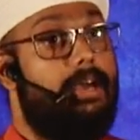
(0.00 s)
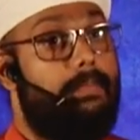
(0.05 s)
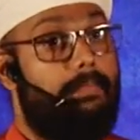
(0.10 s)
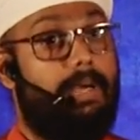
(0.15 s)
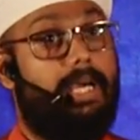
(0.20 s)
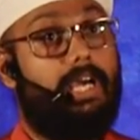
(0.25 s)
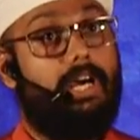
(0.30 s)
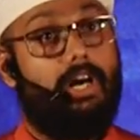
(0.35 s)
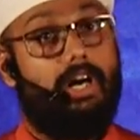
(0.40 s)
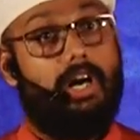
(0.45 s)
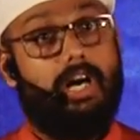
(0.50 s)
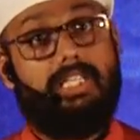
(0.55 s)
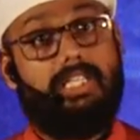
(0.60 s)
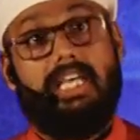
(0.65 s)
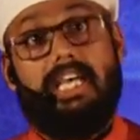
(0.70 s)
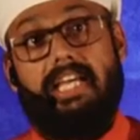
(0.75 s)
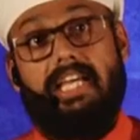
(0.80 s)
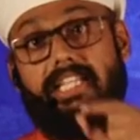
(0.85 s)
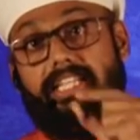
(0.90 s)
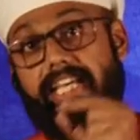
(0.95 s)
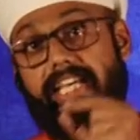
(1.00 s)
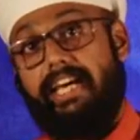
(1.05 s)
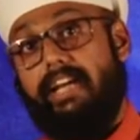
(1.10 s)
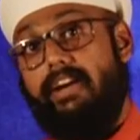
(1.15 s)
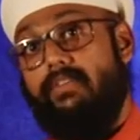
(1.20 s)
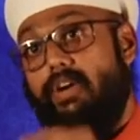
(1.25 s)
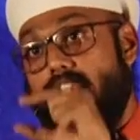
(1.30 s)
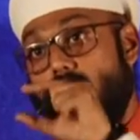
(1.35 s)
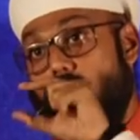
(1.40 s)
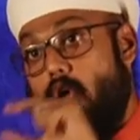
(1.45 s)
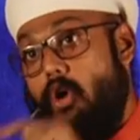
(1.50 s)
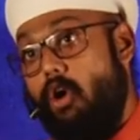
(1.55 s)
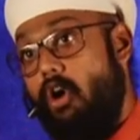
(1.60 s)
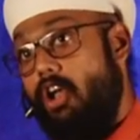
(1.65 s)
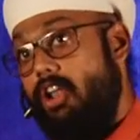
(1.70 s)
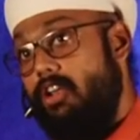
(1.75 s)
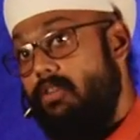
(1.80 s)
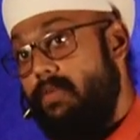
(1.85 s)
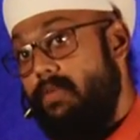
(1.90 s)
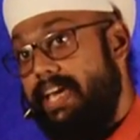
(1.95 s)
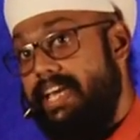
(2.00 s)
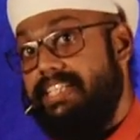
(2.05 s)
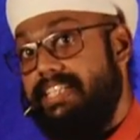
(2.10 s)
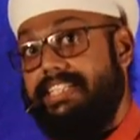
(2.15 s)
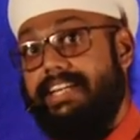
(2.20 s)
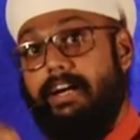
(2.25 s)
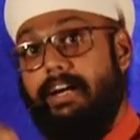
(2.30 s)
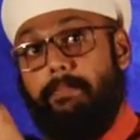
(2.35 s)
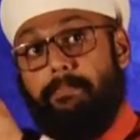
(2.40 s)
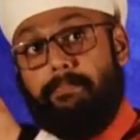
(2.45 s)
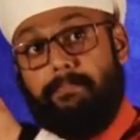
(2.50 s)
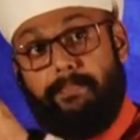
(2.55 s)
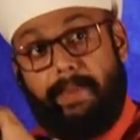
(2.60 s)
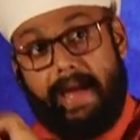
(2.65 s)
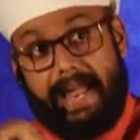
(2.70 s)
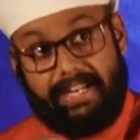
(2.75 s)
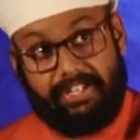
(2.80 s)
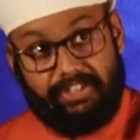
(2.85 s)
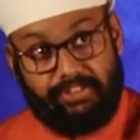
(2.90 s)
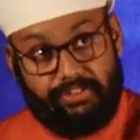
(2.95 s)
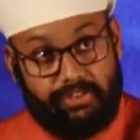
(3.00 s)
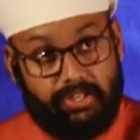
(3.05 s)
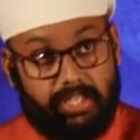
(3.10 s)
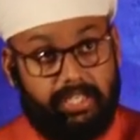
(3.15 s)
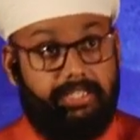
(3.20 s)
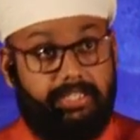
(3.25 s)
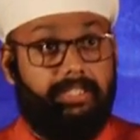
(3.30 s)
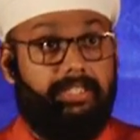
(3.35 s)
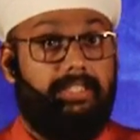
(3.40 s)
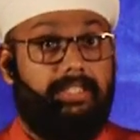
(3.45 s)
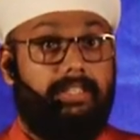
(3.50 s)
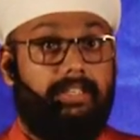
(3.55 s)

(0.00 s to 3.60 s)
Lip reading: Because there was always a pattern